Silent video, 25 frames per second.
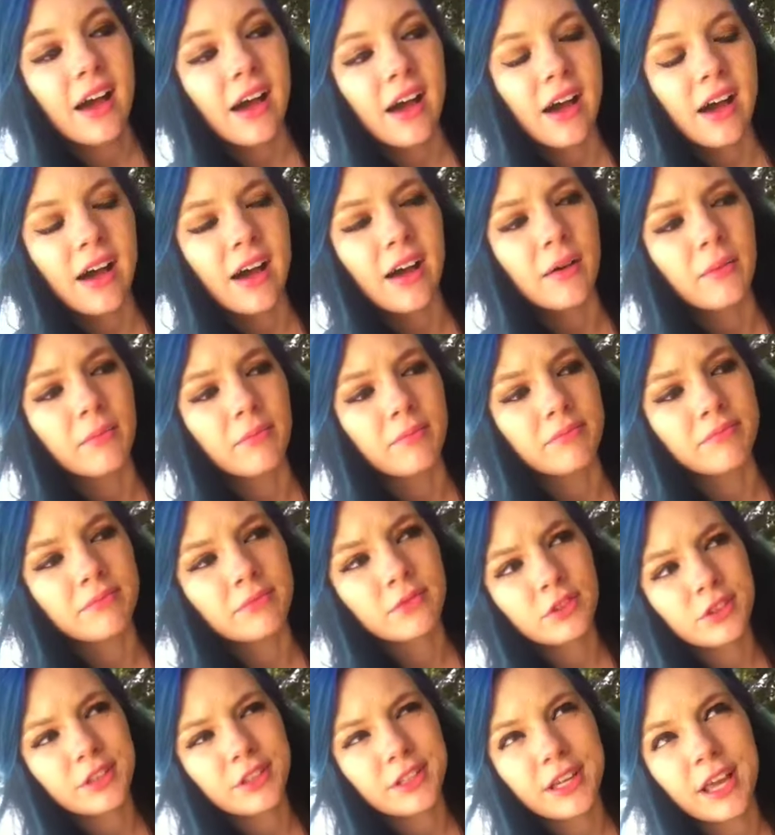um,
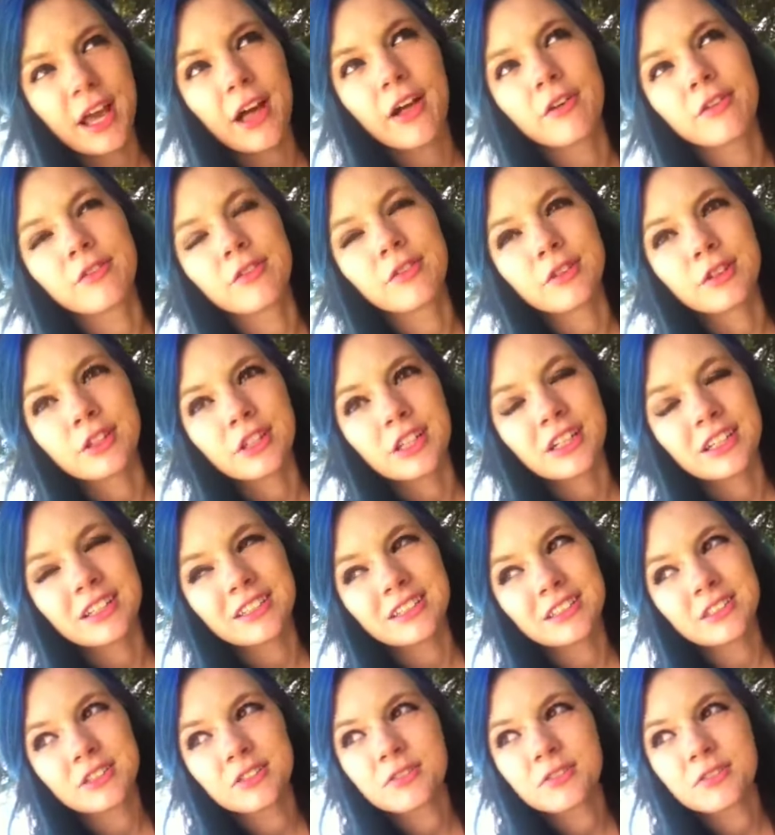Northern California.